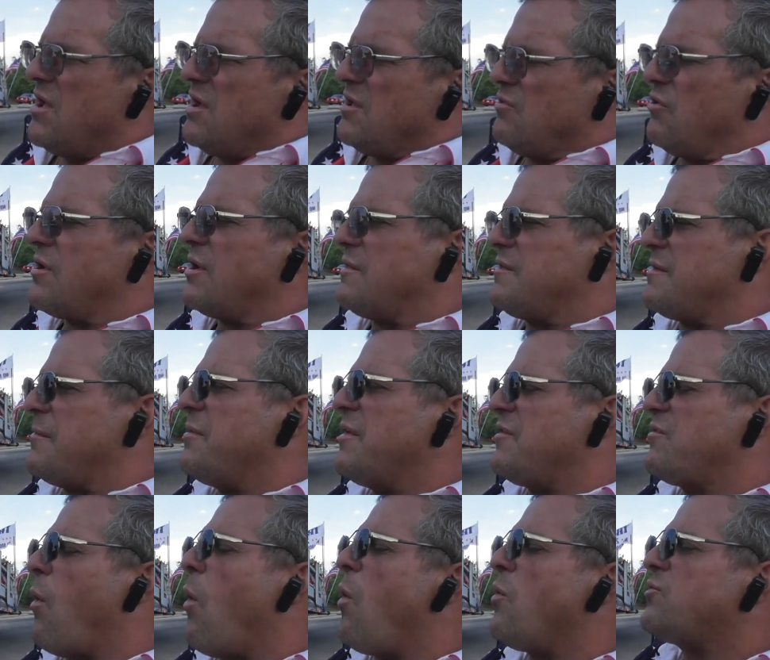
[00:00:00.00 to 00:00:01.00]
Look at some of
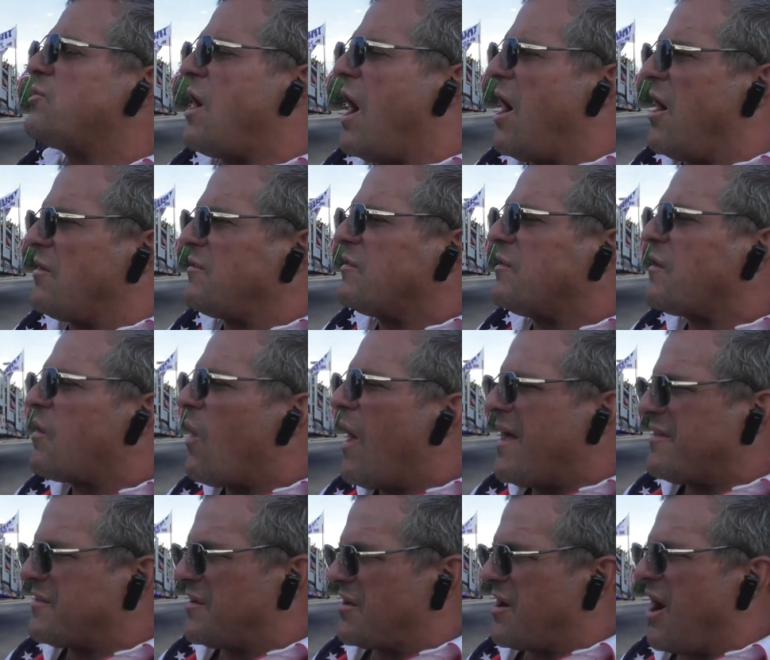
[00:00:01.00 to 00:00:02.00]
these old cars, the
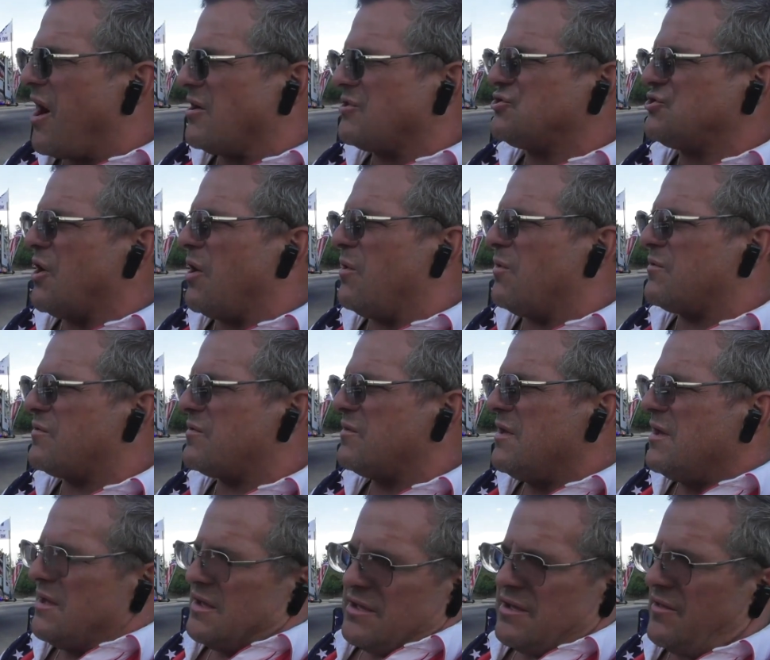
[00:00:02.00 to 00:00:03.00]
classic car shows.
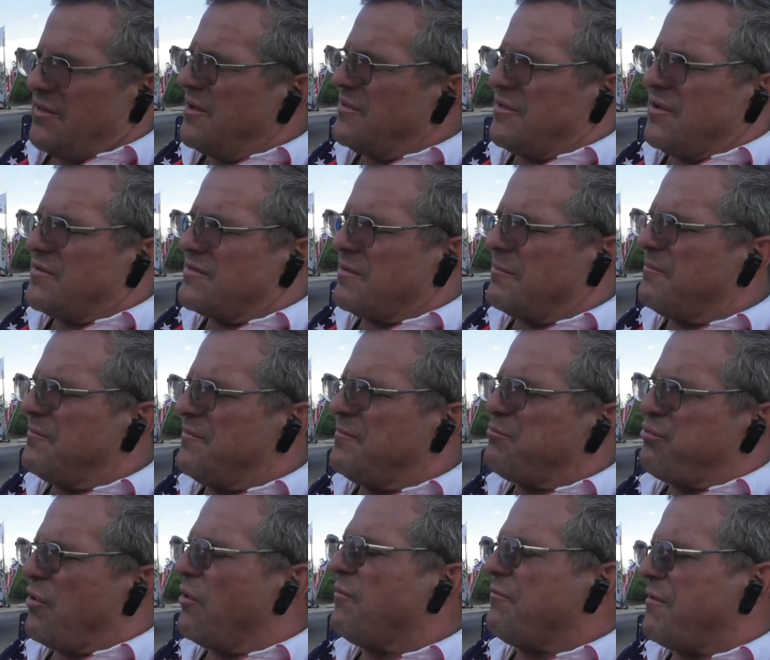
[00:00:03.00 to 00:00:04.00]
You know, there's some
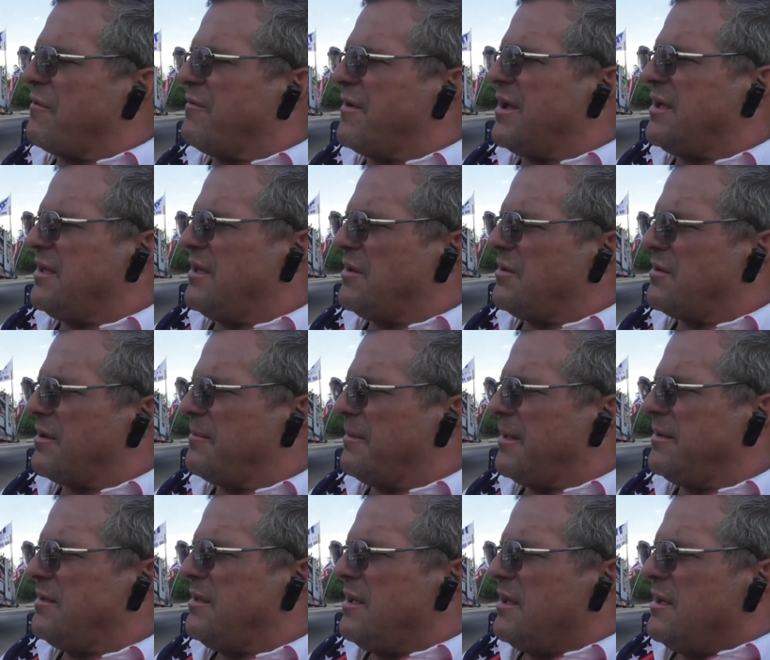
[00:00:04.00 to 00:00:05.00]
proof of it, you know what I
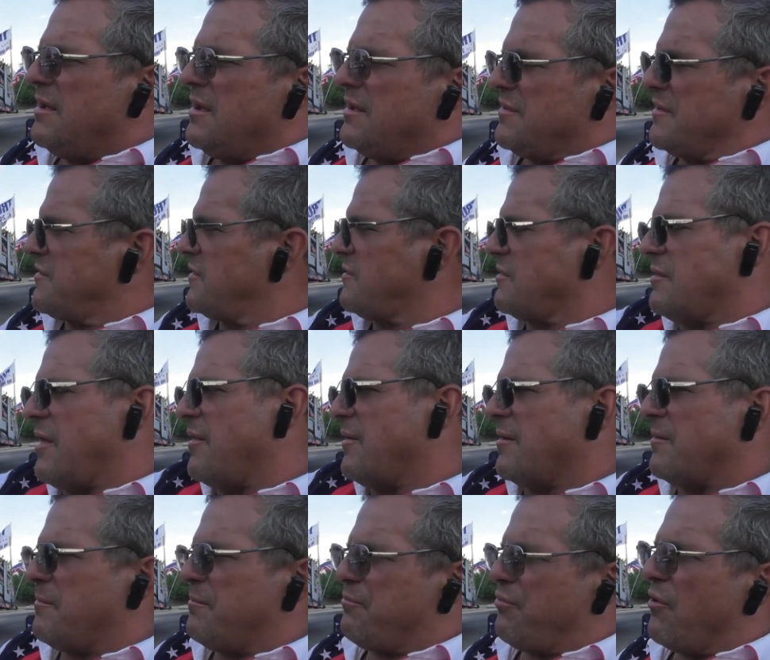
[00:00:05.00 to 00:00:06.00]
mean? This is
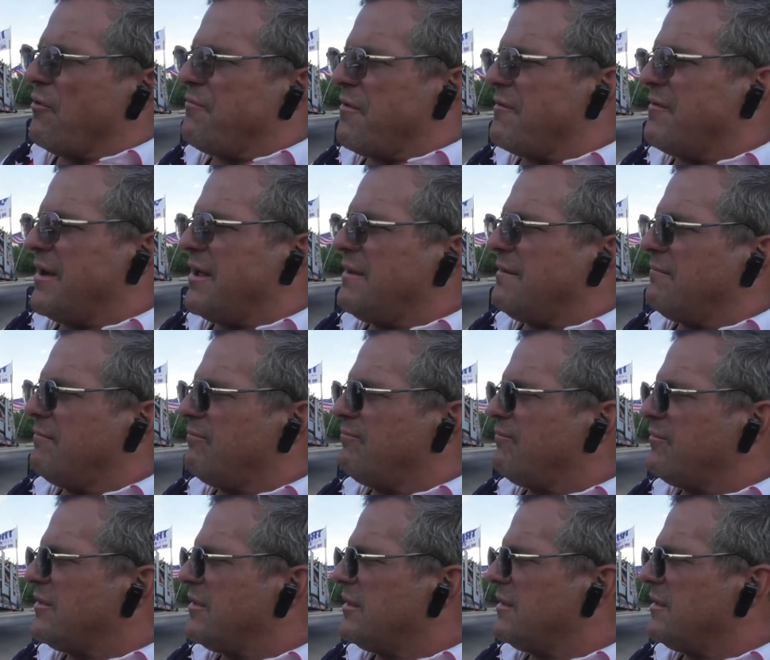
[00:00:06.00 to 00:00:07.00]
another proof of
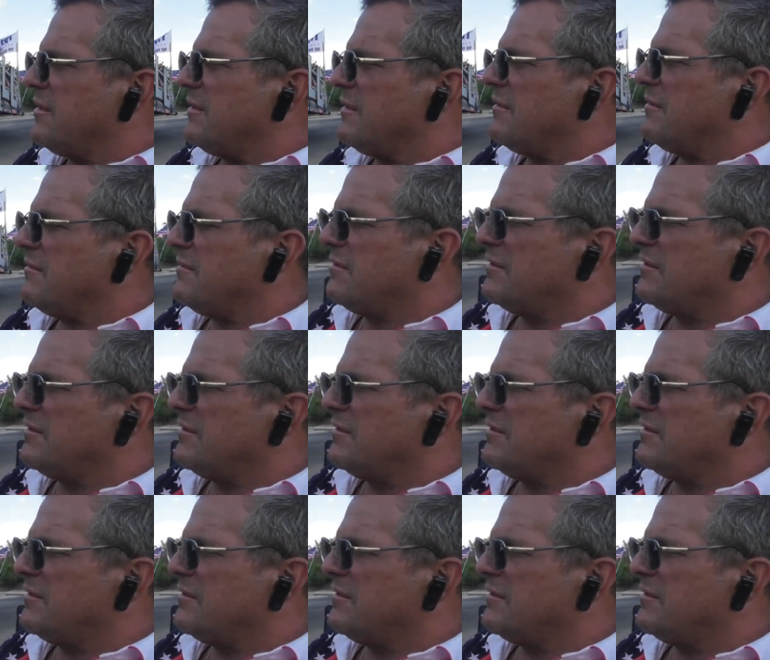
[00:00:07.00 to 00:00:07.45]
it.